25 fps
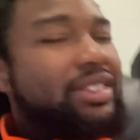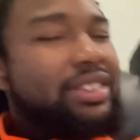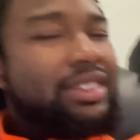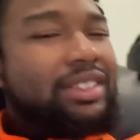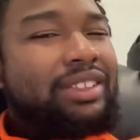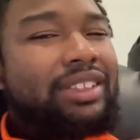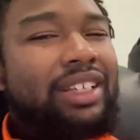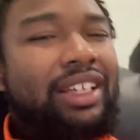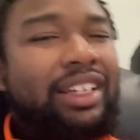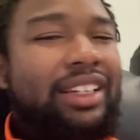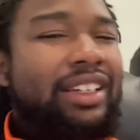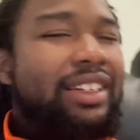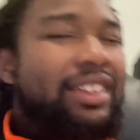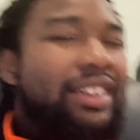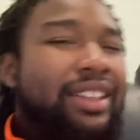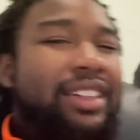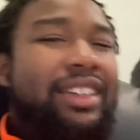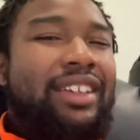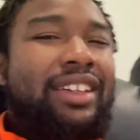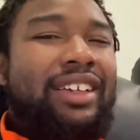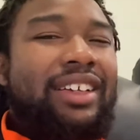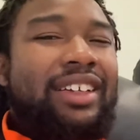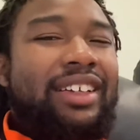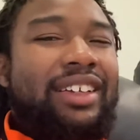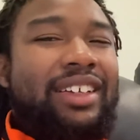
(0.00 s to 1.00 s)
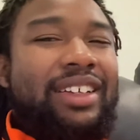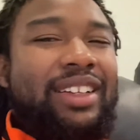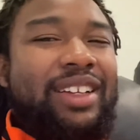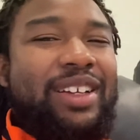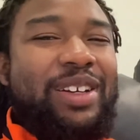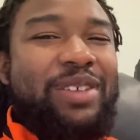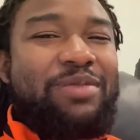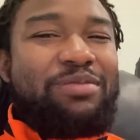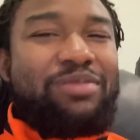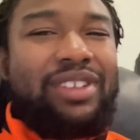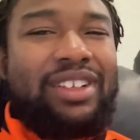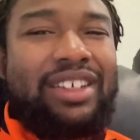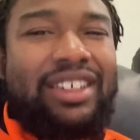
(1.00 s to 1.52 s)
it's just like,
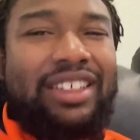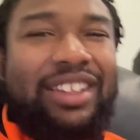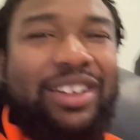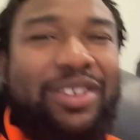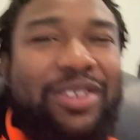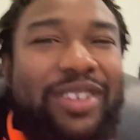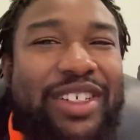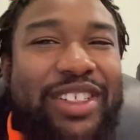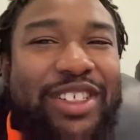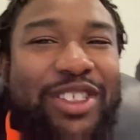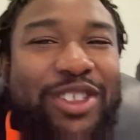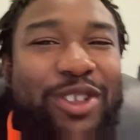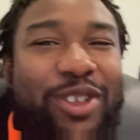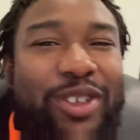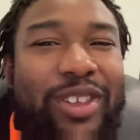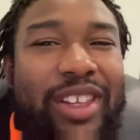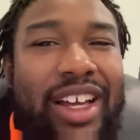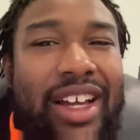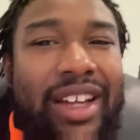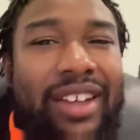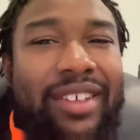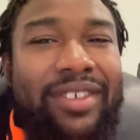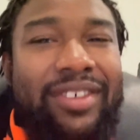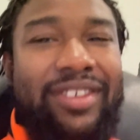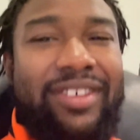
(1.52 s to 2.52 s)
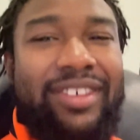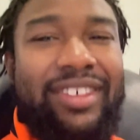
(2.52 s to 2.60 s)
bro, go get your life.